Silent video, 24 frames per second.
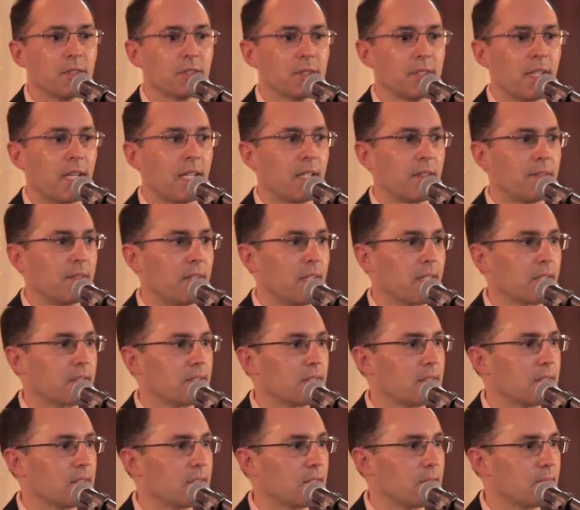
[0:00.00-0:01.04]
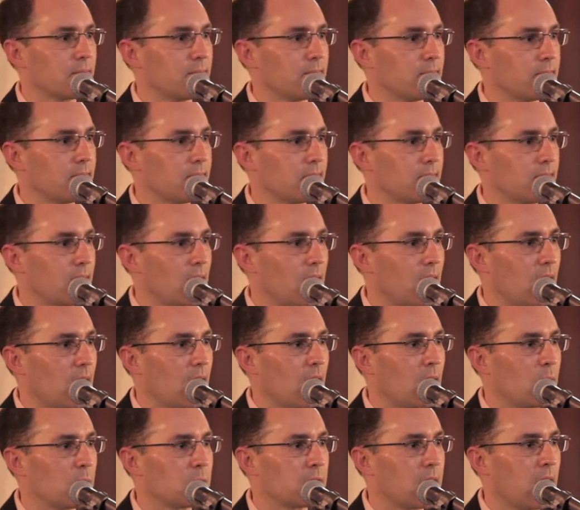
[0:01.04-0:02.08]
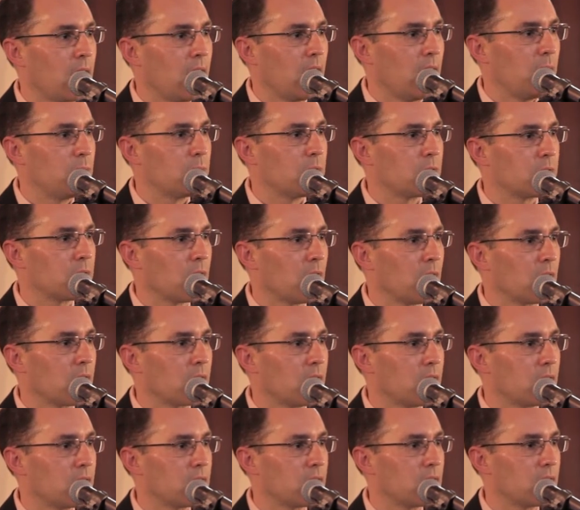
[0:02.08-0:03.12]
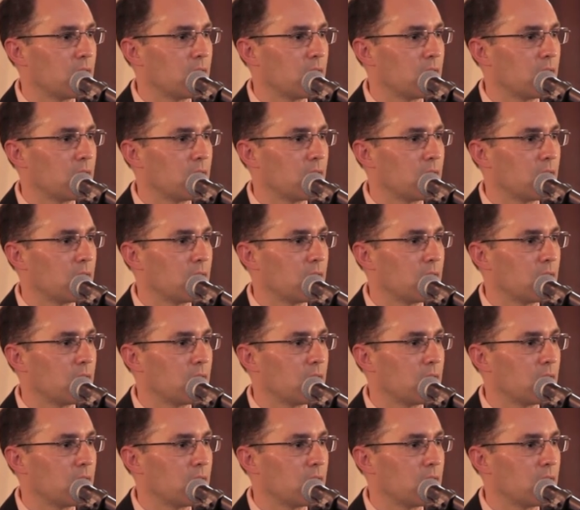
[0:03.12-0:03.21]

side effects and was aimed to target